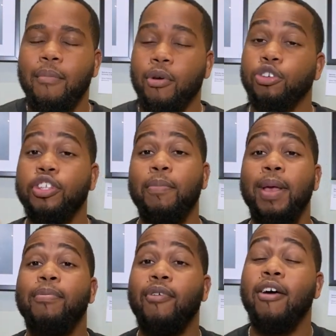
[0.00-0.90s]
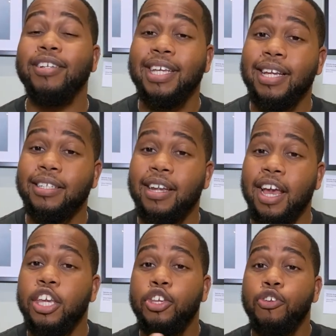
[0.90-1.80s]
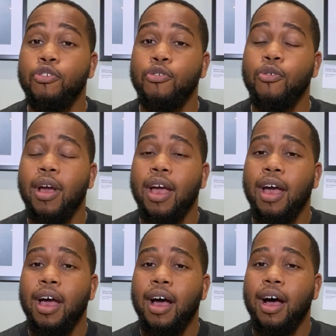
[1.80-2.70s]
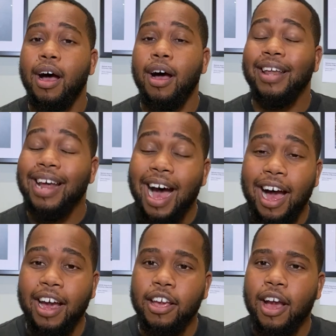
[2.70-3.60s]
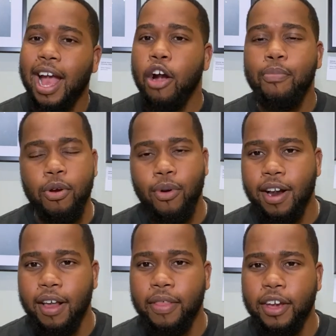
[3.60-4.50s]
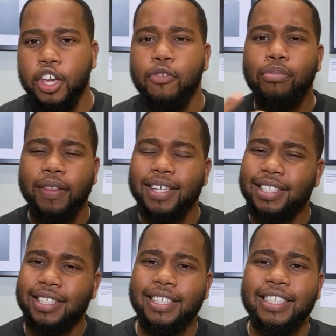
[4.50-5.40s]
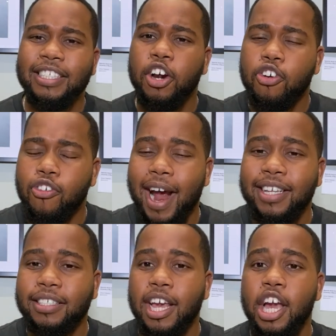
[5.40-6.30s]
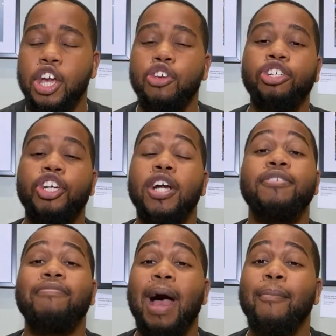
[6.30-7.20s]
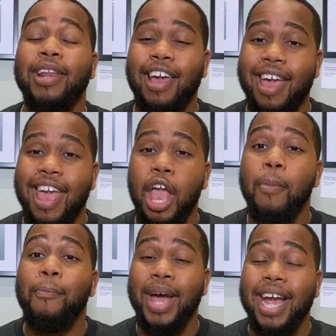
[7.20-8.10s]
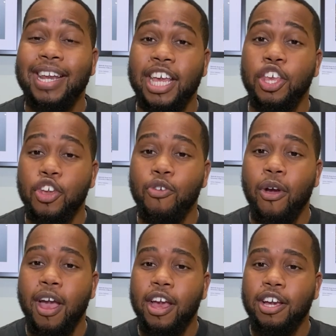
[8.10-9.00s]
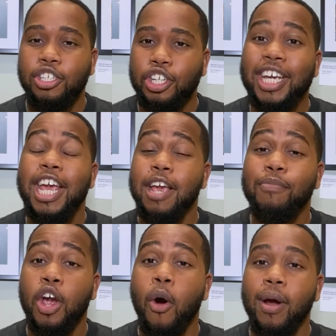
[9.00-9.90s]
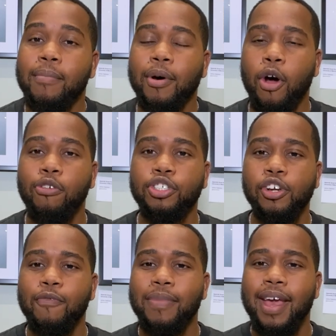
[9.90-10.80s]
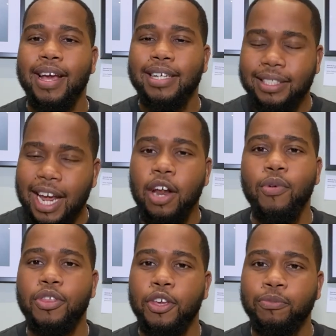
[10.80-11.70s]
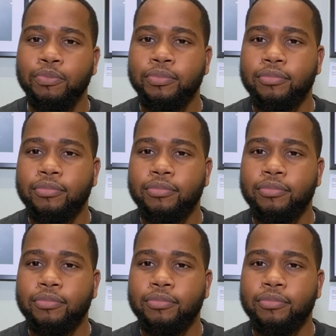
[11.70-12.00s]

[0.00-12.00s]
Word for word: but also the people around us here today. You uh, and I are helping one another. Your brothers, your sisters in Christ, your church family are here beckoning you to keep going, but also standing with you.